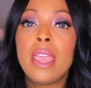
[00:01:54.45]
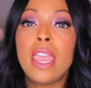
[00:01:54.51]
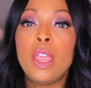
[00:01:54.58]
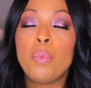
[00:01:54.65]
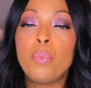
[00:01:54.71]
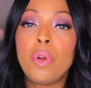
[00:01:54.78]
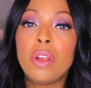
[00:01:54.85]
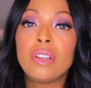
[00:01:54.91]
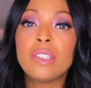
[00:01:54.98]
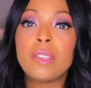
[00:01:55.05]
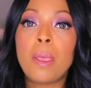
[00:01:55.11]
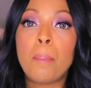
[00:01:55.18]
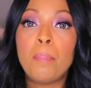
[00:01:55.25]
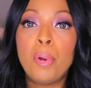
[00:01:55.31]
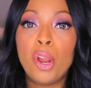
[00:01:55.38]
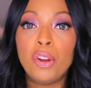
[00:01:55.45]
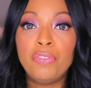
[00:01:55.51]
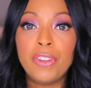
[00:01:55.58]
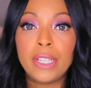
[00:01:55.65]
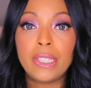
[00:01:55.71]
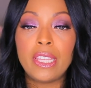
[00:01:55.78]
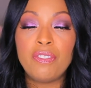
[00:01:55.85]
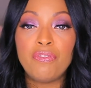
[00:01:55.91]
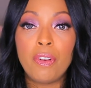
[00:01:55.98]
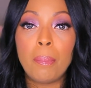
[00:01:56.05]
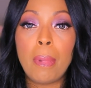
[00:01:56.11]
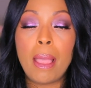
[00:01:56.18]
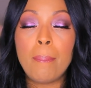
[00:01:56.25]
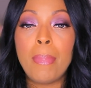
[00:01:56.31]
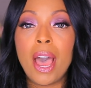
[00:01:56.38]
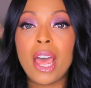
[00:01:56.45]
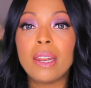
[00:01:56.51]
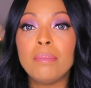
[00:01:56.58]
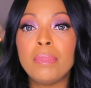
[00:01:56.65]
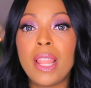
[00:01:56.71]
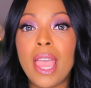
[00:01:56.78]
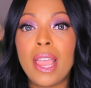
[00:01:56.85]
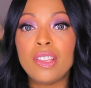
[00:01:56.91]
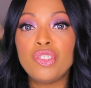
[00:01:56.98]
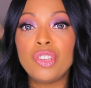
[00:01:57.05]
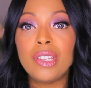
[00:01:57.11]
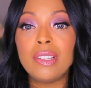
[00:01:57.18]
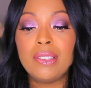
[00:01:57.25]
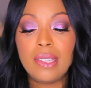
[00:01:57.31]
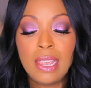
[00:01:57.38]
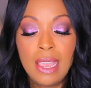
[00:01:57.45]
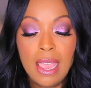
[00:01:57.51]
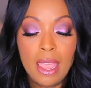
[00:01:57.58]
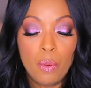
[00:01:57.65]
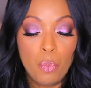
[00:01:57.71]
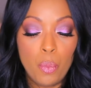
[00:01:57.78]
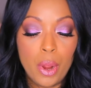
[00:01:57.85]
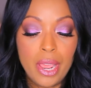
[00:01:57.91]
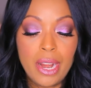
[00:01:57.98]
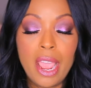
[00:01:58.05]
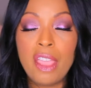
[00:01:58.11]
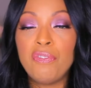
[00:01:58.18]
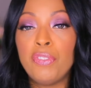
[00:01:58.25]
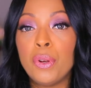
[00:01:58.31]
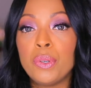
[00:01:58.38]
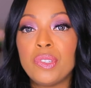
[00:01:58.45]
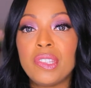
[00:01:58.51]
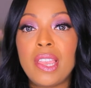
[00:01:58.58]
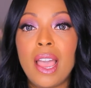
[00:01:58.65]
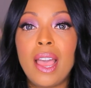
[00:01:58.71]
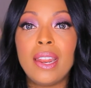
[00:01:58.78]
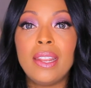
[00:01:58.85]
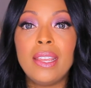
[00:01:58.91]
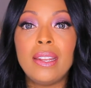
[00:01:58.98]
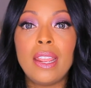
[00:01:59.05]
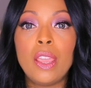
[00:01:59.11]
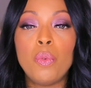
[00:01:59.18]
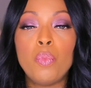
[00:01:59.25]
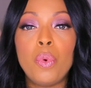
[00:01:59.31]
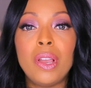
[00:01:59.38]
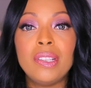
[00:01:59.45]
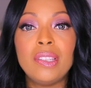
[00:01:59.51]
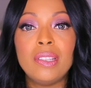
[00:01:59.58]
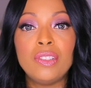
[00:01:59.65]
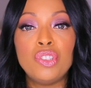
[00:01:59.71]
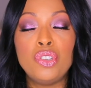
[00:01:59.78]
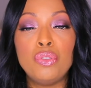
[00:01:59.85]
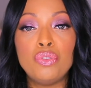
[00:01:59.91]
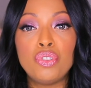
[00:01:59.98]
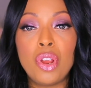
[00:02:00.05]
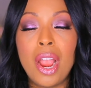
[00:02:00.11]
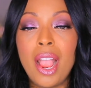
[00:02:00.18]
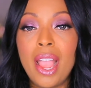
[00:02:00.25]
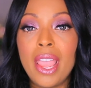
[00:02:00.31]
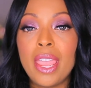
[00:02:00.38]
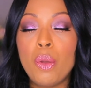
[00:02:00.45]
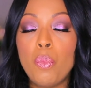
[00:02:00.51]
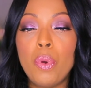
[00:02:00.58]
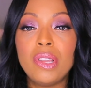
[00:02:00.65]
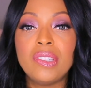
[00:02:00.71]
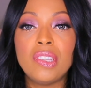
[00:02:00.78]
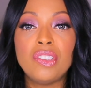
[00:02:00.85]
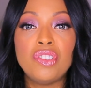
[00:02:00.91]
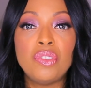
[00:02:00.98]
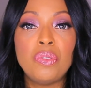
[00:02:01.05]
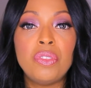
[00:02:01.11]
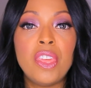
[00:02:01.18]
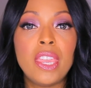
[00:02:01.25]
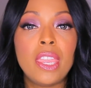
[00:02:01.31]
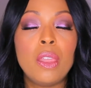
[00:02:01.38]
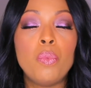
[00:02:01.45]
It works perfectly for my bottom lashes. When I first got it, it wasn't too dry, it wasn't too thick.